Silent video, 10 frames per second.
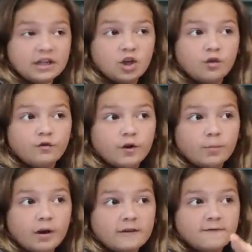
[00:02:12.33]
DQ
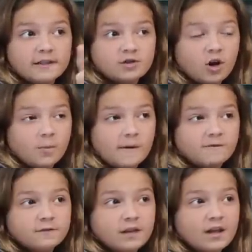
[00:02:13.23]
for breakfast, Taco
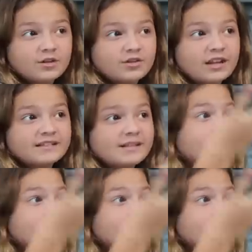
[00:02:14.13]
Bell for lunch, and